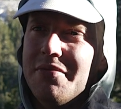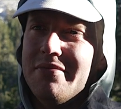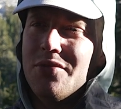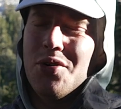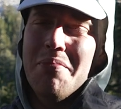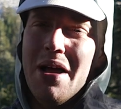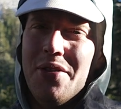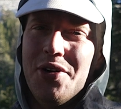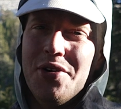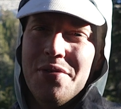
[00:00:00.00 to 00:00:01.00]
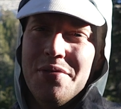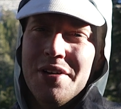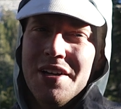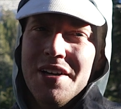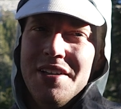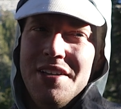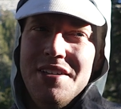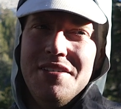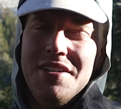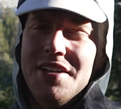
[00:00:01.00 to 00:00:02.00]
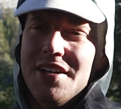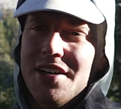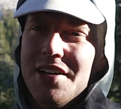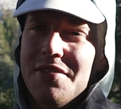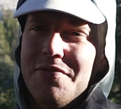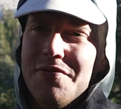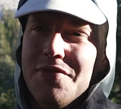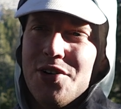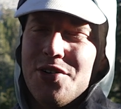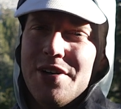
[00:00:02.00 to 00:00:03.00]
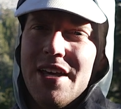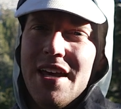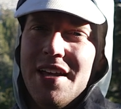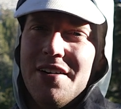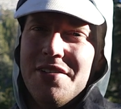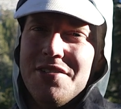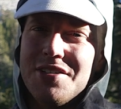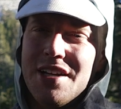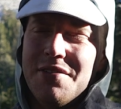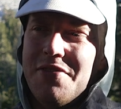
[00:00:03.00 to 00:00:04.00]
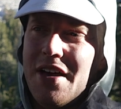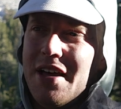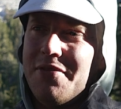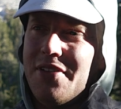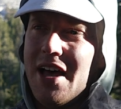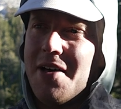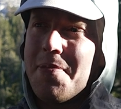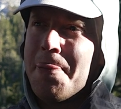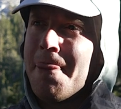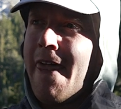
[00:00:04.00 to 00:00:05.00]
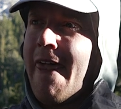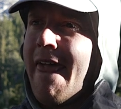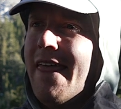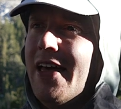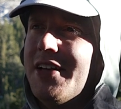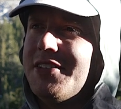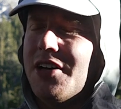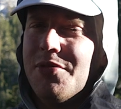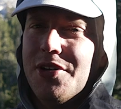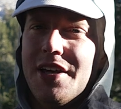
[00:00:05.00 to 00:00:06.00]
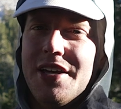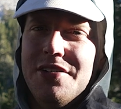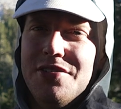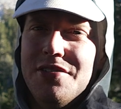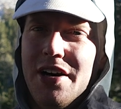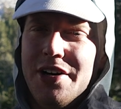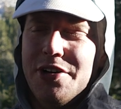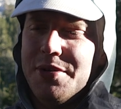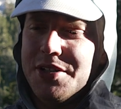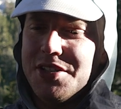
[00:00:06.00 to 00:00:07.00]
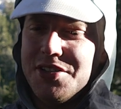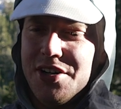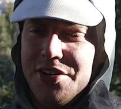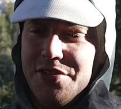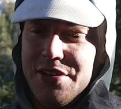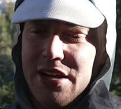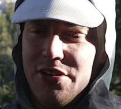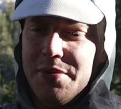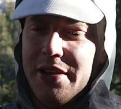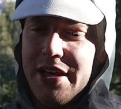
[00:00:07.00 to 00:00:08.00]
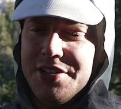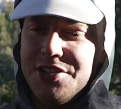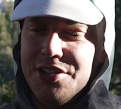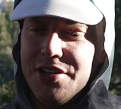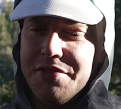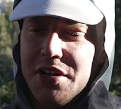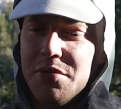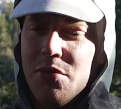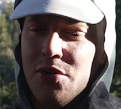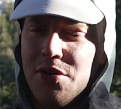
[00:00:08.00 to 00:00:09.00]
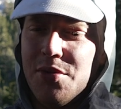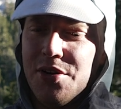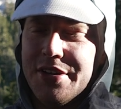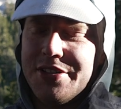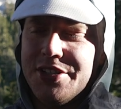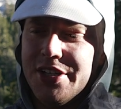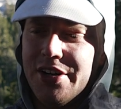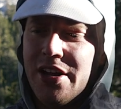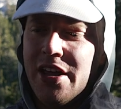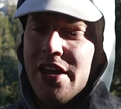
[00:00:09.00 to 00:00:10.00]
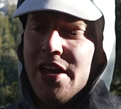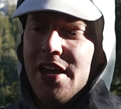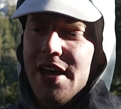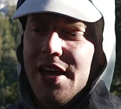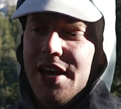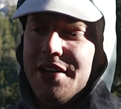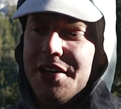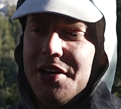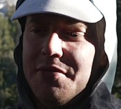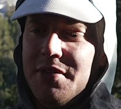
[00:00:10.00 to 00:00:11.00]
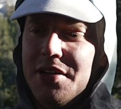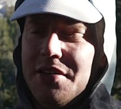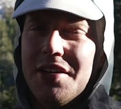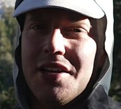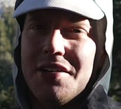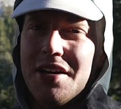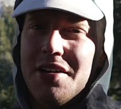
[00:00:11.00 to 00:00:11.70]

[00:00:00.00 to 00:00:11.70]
more mellow, easy vertical gain, or they're just kind of flat, is I'm really liking audiobooks. I started doing that a little bit last year, and I've done it more and more this year. And I think it